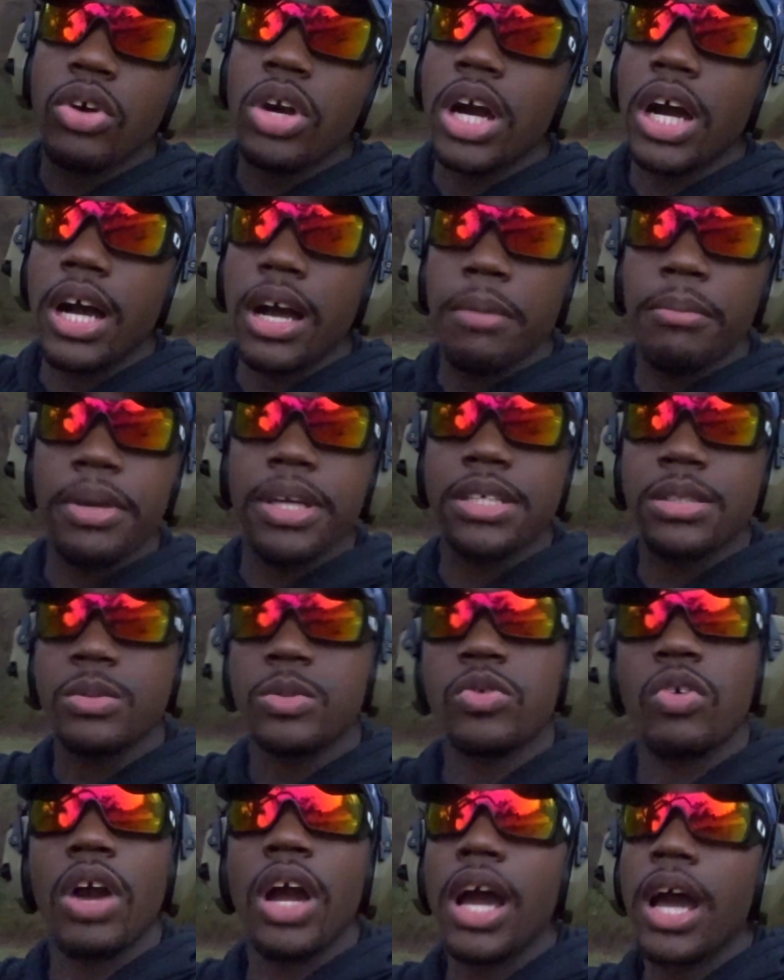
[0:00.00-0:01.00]
comment,
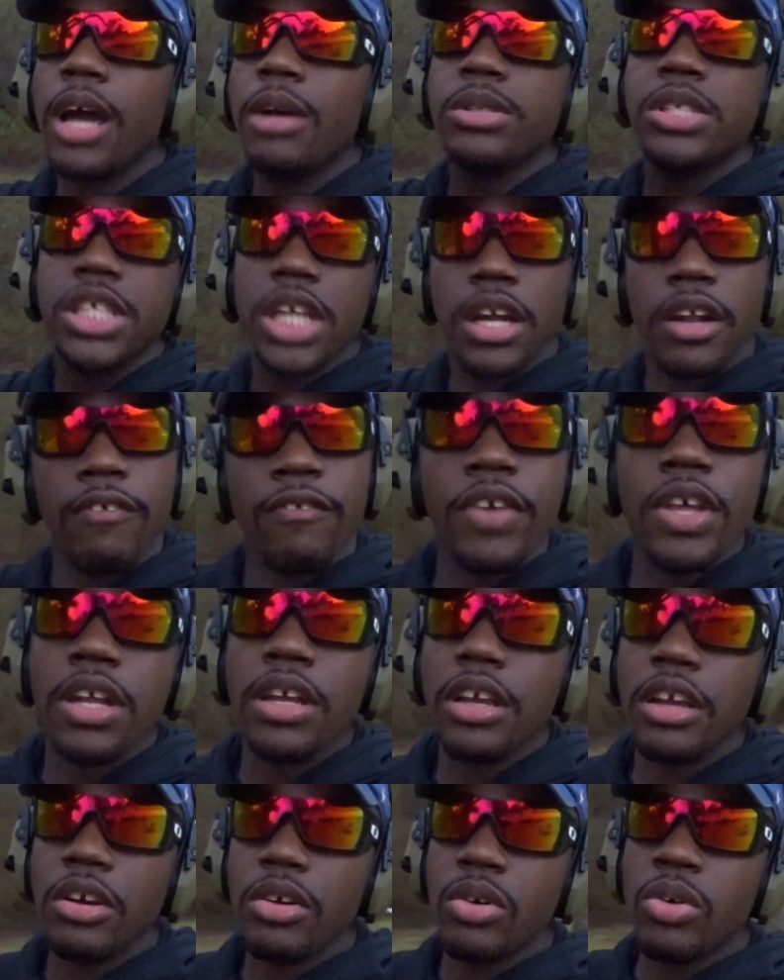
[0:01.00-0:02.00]
subscribe, share the
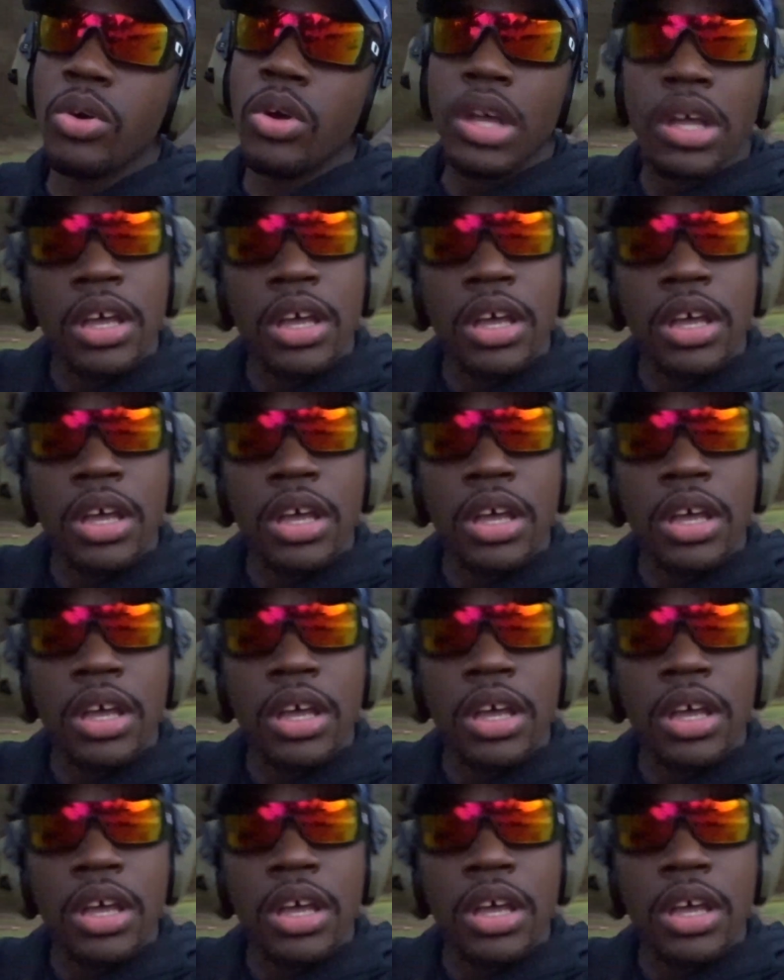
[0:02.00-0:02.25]
video.